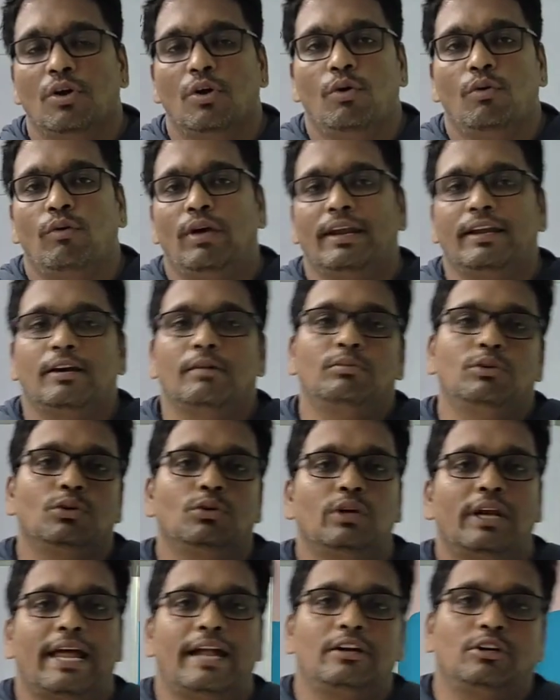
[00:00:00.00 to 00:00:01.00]
Welcome to
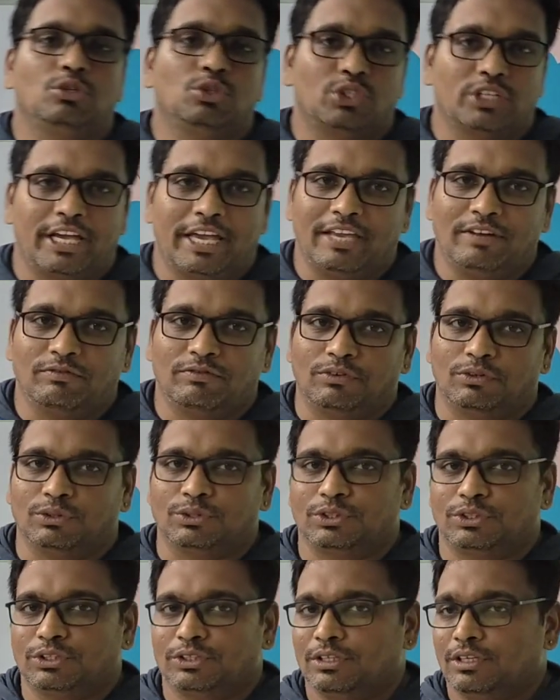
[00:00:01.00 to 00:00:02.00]
Land to Sky
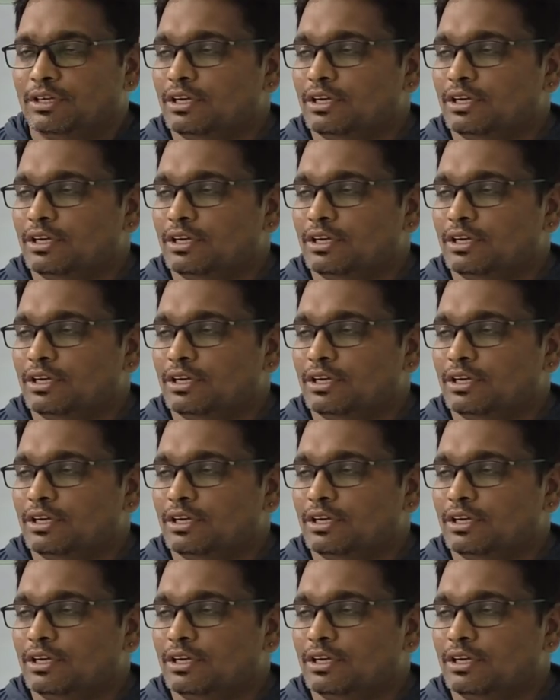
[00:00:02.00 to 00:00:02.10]
Infos.